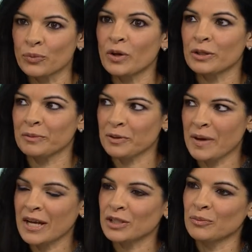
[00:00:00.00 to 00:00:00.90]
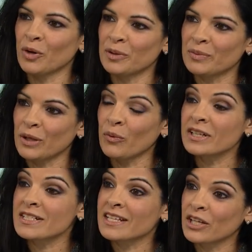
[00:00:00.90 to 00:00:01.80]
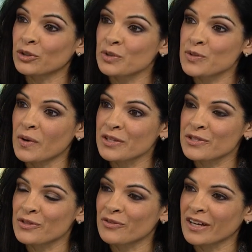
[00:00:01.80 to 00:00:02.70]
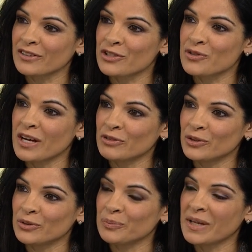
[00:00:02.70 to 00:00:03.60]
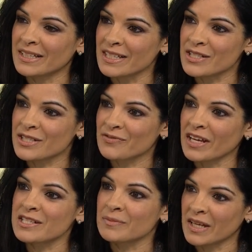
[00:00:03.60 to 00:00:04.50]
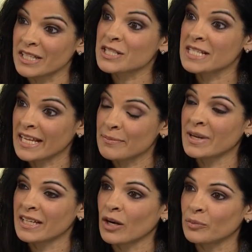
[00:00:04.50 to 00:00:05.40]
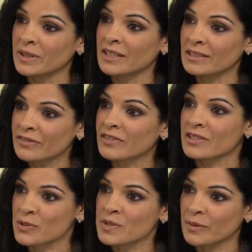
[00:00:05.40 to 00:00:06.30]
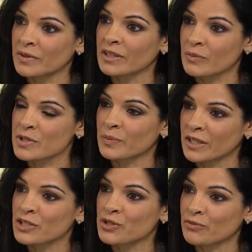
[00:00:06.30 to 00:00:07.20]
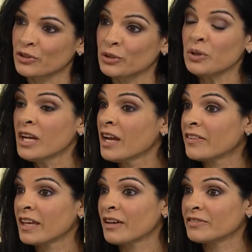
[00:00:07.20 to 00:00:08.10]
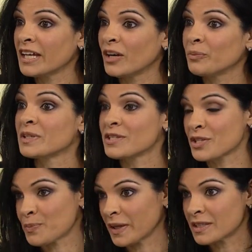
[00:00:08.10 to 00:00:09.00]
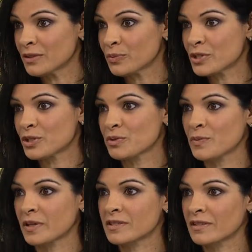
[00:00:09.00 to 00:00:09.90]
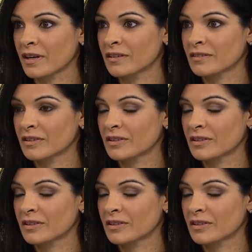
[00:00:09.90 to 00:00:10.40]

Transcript: on welcoming them back in a moment, but I wanted to get your response to the fact that travel mandates, vaccine mandates, may now be lifted. This was something that was a big issue for you. They have now been suspended. What's your response to that?